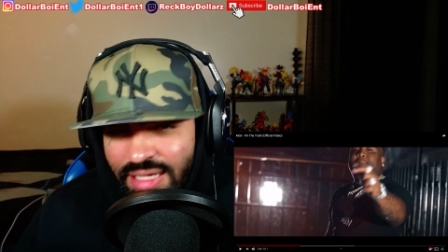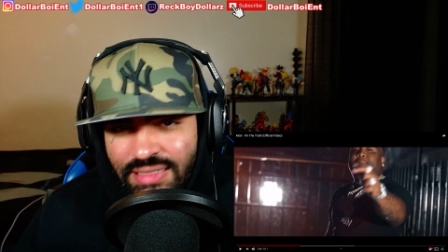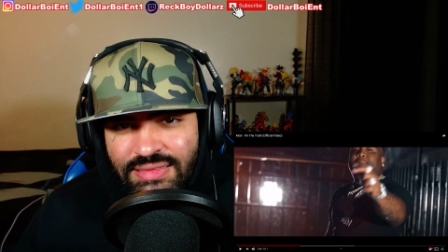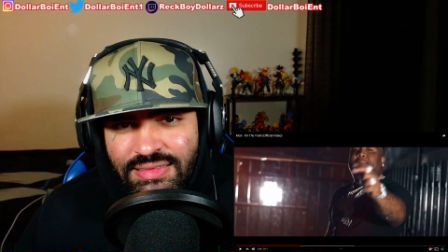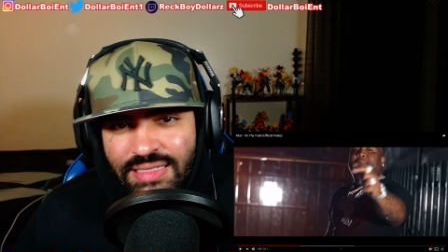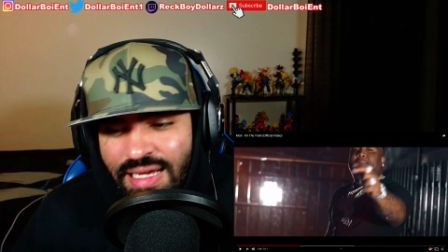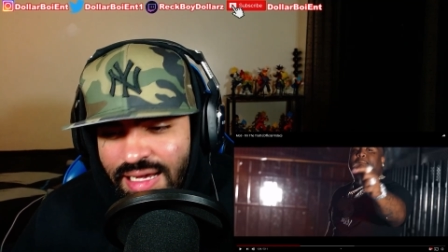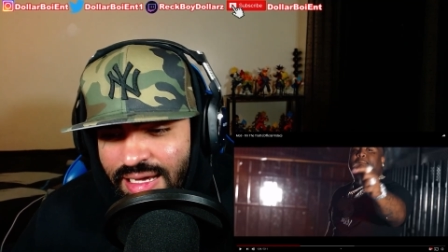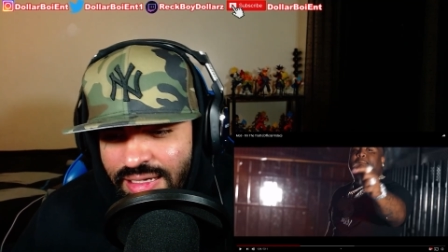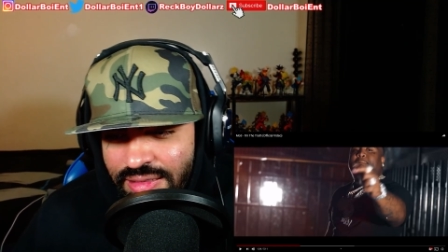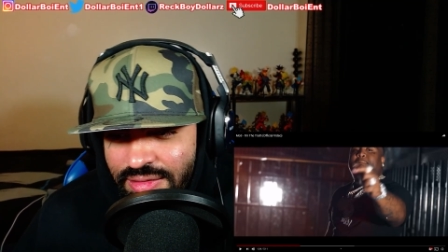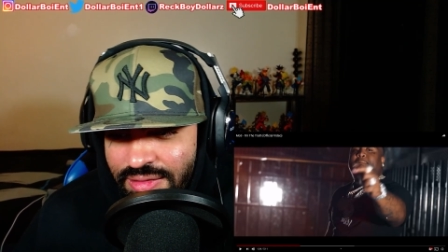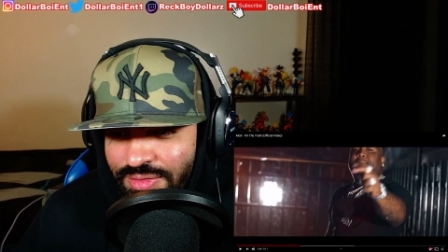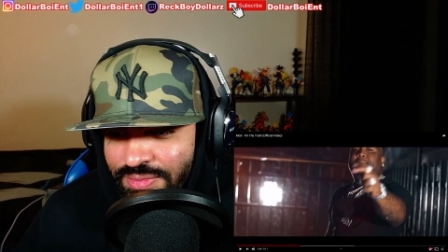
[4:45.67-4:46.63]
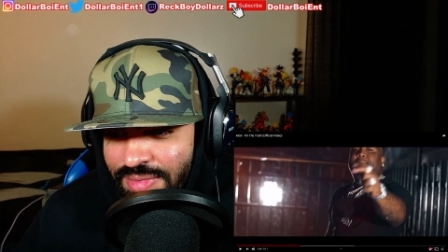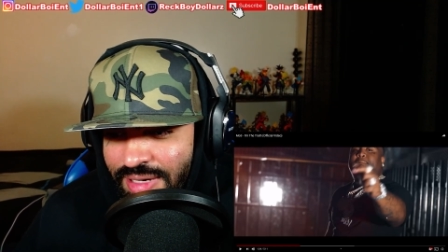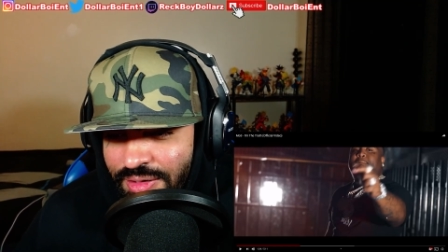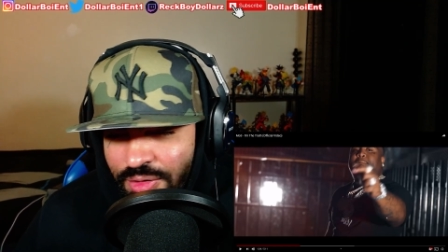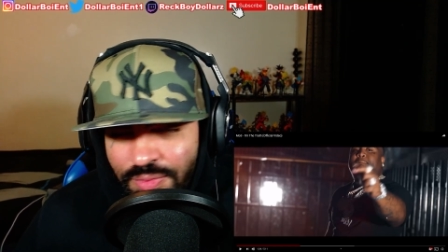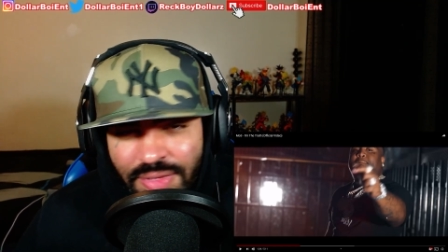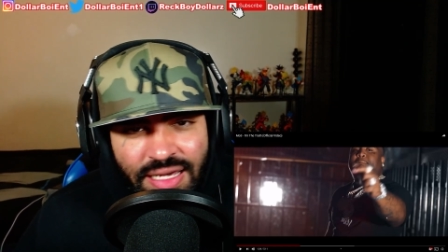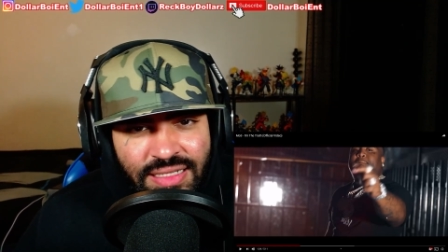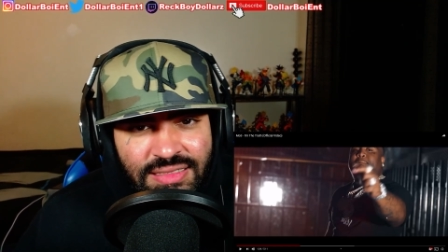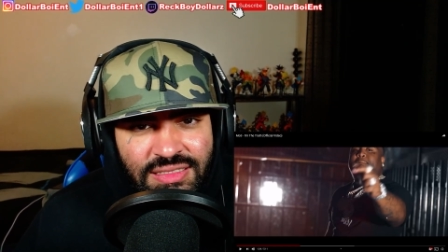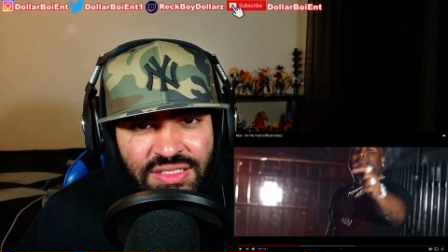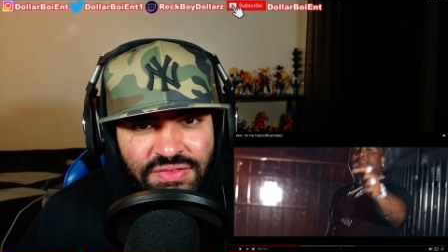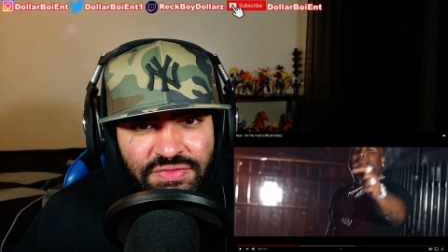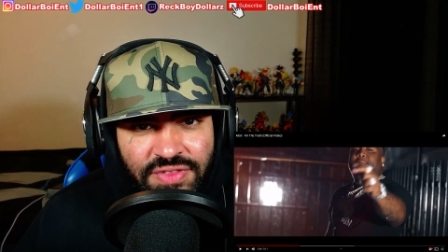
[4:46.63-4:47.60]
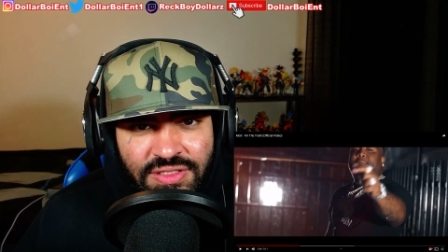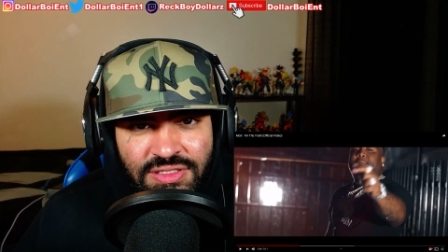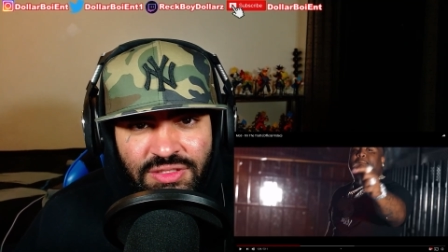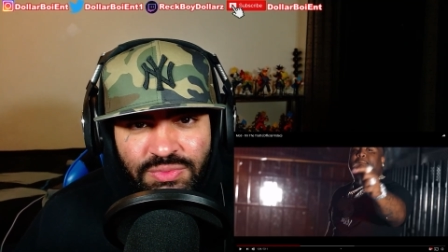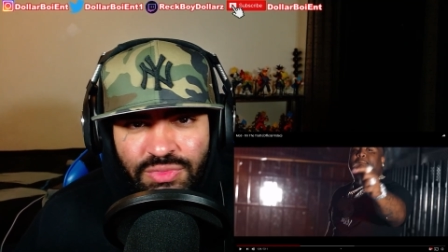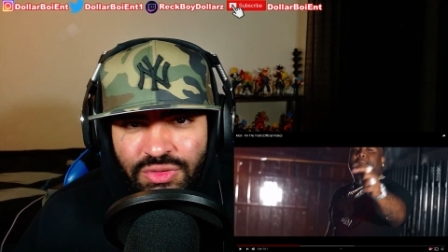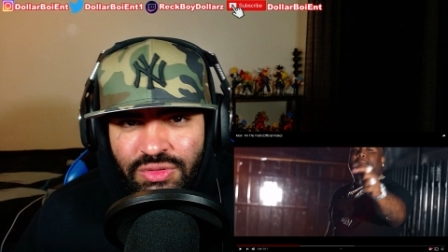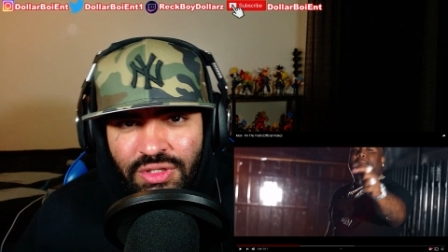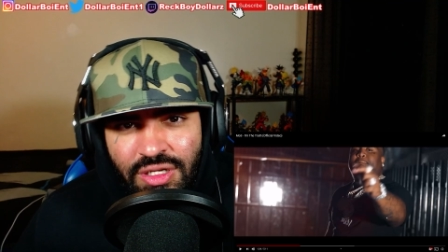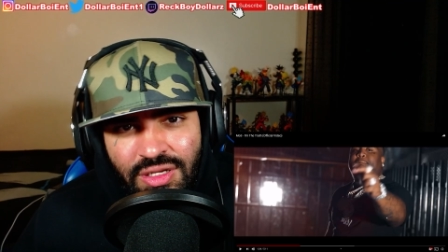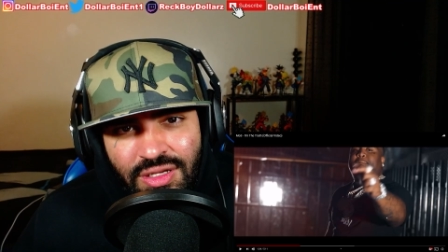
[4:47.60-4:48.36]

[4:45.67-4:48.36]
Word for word: is God. Nobody, nobody's invincible.